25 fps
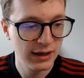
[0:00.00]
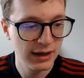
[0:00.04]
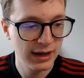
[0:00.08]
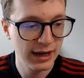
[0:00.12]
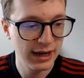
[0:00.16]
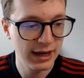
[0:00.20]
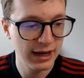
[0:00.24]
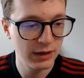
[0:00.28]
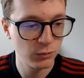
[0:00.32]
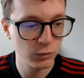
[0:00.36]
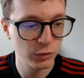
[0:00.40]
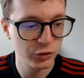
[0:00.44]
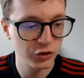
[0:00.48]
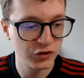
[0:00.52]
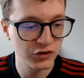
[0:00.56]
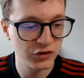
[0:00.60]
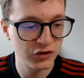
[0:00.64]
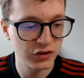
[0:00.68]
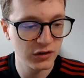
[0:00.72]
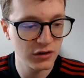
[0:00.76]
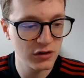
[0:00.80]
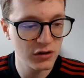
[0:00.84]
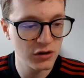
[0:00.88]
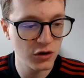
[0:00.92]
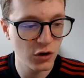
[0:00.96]
and we're
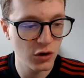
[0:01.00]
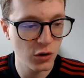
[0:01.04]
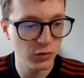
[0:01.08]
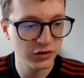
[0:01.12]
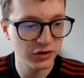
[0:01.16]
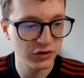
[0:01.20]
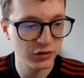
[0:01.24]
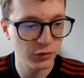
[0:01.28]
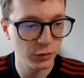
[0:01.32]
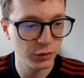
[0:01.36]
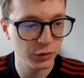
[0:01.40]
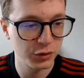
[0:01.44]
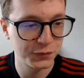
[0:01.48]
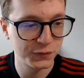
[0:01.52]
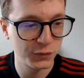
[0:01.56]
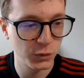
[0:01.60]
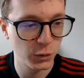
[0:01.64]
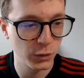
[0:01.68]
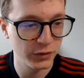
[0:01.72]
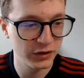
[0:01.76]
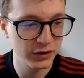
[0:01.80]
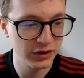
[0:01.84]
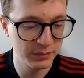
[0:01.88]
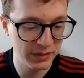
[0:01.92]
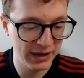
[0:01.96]
just going to go search
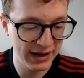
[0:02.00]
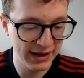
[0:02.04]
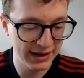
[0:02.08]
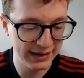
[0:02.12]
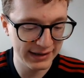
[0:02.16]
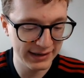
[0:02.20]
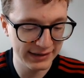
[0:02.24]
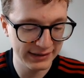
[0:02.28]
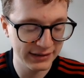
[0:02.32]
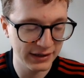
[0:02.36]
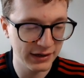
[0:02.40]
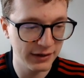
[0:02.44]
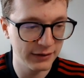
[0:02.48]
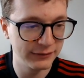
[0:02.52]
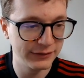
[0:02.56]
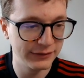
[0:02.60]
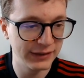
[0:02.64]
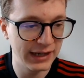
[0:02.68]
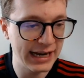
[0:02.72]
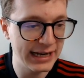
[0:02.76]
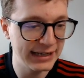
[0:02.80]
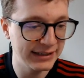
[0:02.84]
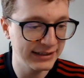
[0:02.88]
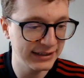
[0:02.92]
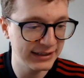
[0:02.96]
for spans of
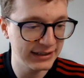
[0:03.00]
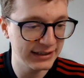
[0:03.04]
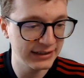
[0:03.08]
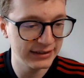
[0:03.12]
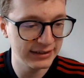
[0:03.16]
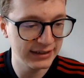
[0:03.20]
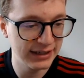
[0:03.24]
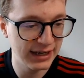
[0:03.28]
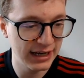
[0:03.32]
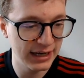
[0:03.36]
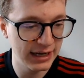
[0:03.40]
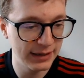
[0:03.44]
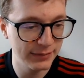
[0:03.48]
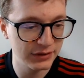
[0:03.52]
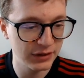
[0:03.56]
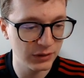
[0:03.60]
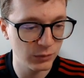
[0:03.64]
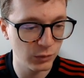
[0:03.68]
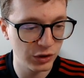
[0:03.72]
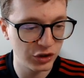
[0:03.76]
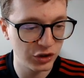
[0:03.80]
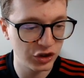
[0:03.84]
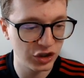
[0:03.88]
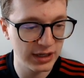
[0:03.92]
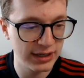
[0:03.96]
18 games
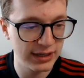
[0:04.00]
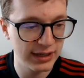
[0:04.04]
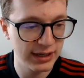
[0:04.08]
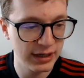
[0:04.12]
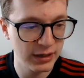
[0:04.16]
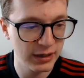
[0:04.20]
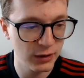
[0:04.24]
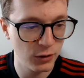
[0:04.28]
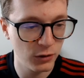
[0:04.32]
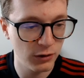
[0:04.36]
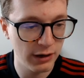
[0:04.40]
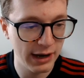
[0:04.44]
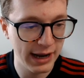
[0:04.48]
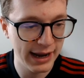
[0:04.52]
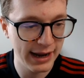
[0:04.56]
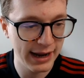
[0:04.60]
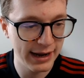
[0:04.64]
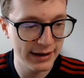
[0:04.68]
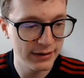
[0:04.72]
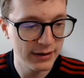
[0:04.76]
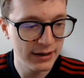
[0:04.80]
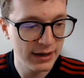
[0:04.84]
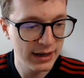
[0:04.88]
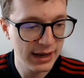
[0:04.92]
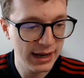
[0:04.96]
in which a hitter
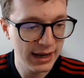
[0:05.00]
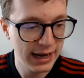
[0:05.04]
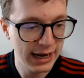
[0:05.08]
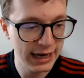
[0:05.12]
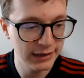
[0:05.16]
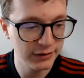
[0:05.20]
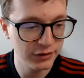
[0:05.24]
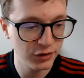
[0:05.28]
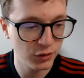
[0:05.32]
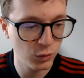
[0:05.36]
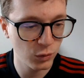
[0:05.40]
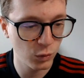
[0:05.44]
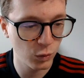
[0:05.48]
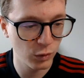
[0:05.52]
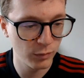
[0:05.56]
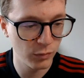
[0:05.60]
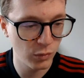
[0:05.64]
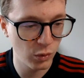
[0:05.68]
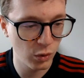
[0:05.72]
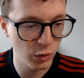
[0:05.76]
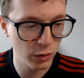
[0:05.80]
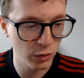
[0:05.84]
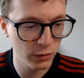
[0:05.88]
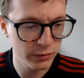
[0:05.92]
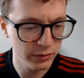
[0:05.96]
had 8 or
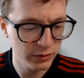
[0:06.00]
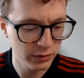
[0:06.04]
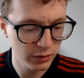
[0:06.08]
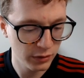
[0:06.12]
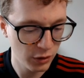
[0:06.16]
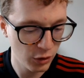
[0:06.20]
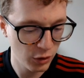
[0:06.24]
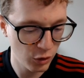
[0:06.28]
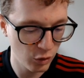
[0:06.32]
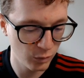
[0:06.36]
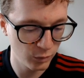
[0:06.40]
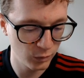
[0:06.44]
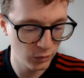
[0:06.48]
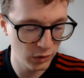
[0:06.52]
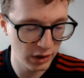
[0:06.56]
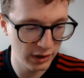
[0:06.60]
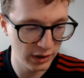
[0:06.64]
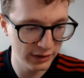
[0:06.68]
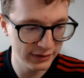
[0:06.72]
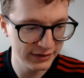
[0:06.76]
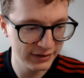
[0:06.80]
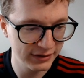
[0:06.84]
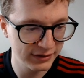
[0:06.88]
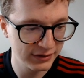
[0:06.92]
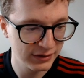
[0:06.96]
more home
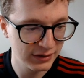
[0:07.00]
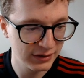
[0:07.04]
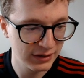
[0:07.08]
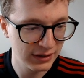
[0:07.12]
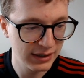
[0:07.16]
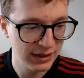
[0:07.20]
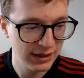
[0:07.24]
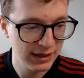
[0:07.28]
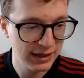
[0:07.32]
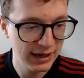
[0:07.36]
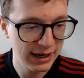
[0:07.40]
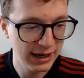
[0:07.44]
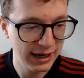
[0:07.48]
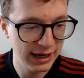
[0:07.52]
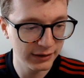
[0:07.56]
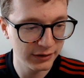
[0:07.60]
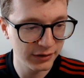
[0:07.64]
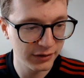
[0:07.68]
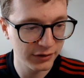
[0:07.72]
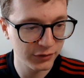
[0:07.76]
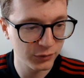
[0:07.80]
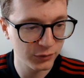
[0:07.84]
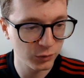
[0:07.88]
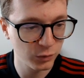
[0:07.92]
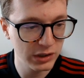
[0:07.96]
runs and
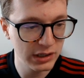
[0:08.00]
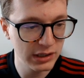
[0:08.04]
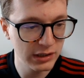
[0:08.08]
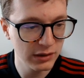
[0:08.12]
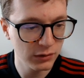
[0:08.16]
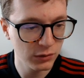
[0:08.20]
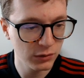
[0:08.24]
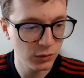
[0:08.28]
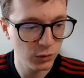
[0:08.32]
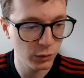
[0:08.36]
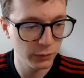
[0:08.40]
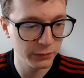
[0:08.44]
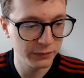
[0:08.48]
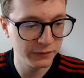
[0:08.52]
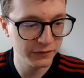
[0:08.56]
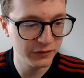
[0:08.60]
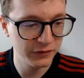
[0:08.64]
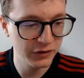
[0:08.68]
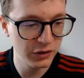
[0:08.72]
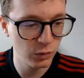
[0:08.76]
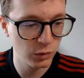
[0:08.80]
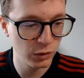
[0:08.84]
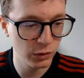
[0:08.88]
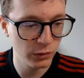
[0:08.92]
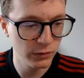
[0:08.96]
3 or
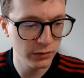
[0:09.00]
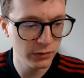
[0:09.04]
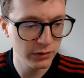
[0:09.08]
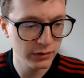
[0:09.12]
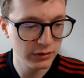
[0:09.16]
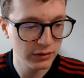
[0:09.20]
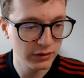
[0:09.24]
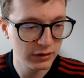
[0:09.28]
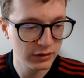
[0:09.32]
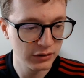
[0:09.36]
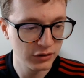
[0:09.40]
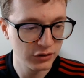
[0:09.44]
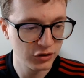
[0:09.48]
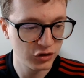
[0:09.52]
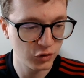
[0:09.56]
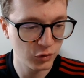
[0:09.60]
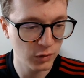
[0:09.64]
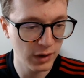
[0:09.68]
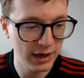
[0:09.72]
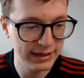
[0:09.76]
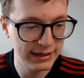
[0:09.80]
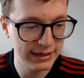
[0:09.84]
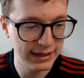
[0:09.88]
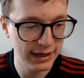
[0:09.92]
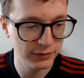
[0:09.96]
fewer
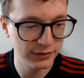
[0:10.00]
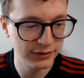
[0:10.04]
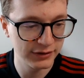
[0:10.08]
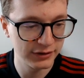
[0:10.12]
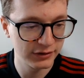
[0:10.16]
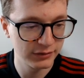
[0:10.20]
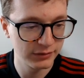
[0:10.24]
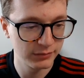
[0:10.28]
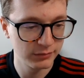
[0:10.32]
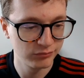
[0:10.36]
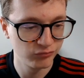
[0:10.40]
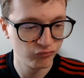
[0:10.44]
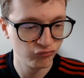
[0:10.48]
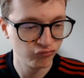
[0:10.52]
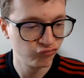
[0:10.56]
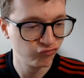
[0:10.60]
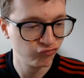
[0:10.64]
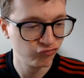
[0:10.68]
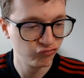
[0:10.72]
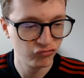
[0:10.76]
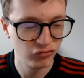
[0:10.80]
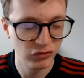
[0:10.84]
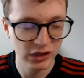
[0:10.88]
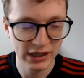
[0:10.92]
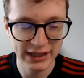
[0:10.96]
strikeouts.
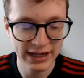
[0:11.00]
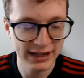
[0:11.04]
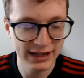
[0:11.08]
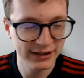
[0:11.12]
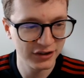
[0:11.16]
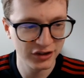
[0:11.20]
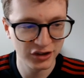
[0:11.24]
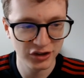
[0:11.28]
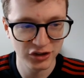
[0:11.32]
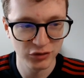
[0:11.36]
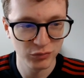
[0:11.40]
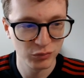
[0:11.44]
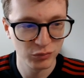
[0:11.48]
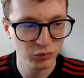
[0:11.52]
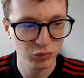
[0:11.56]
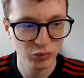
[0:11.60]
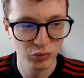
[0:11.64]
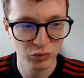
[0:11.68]
And that's